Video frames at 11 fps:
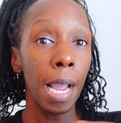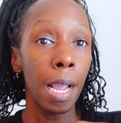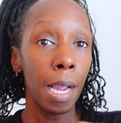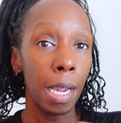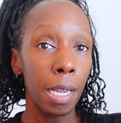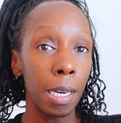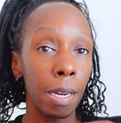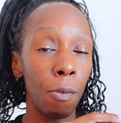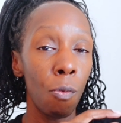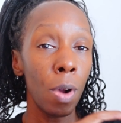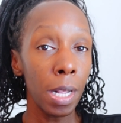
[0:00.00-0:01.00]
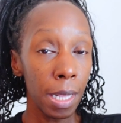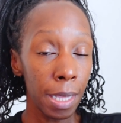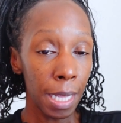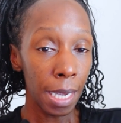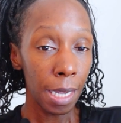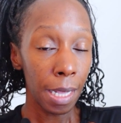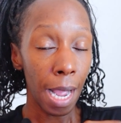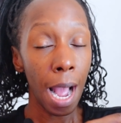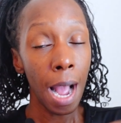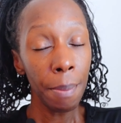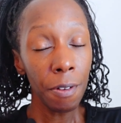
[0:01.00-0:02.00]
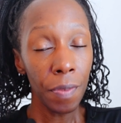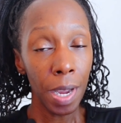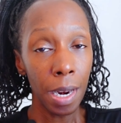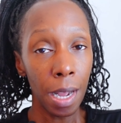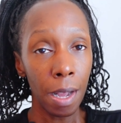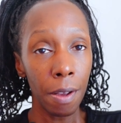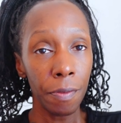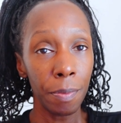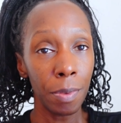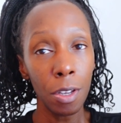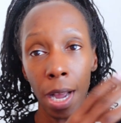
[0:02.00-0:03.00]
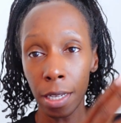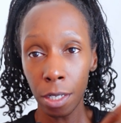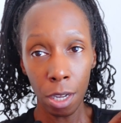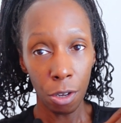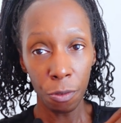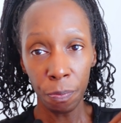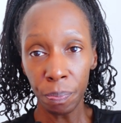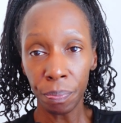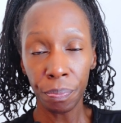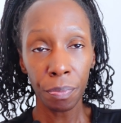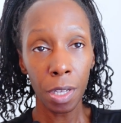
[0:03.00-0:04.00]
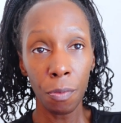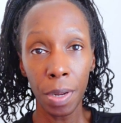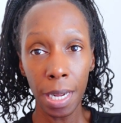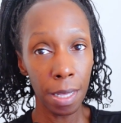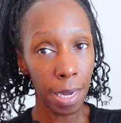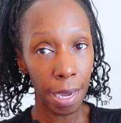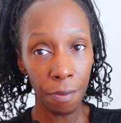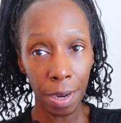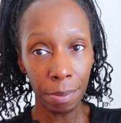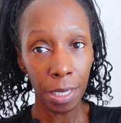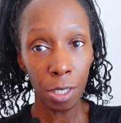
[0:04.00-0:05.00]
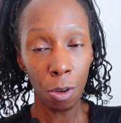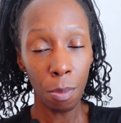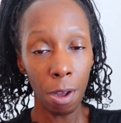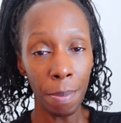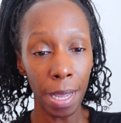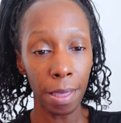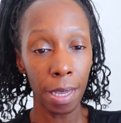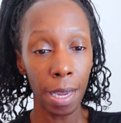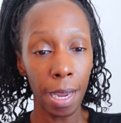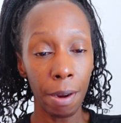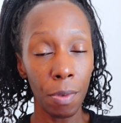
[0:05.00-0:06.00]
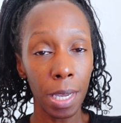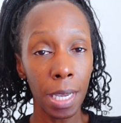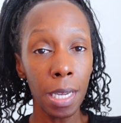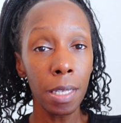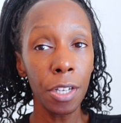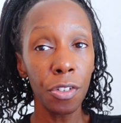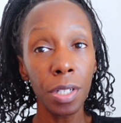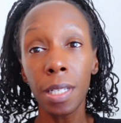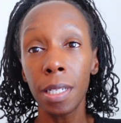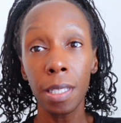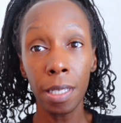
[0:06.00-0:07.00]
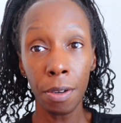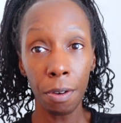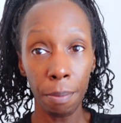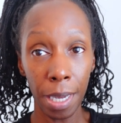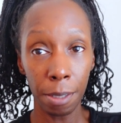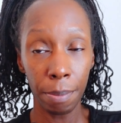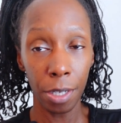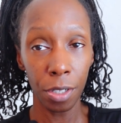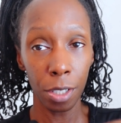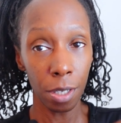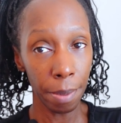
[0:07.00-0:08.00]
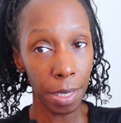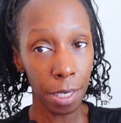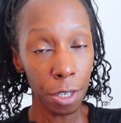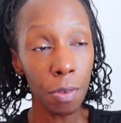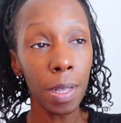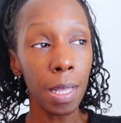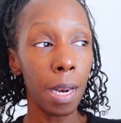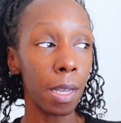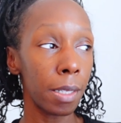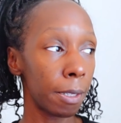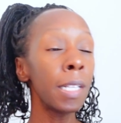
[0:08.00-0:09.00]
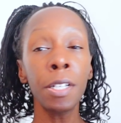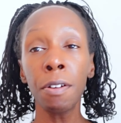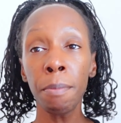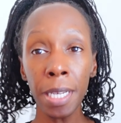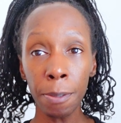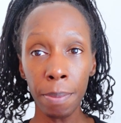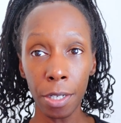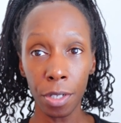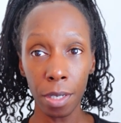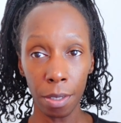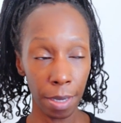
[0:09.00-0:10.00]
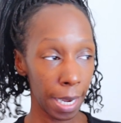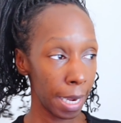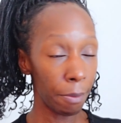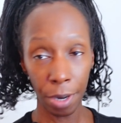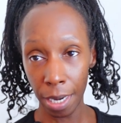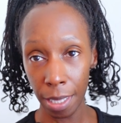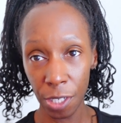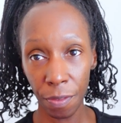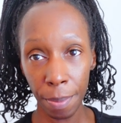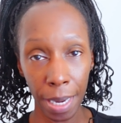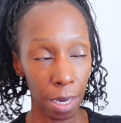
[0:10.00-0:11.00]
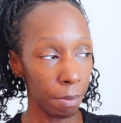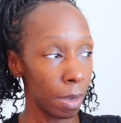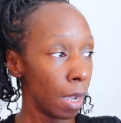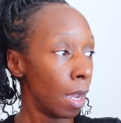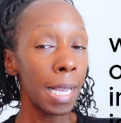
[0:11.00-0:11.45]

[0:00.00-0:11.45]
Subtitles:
And one thing that I'm a fan of, you guys know, we did the Dave Ramsey Snowball Method, and what he teaches is the zero-based budget. So let me tell you what that is. A zero-based budget, okay, I'm reading this verbatim.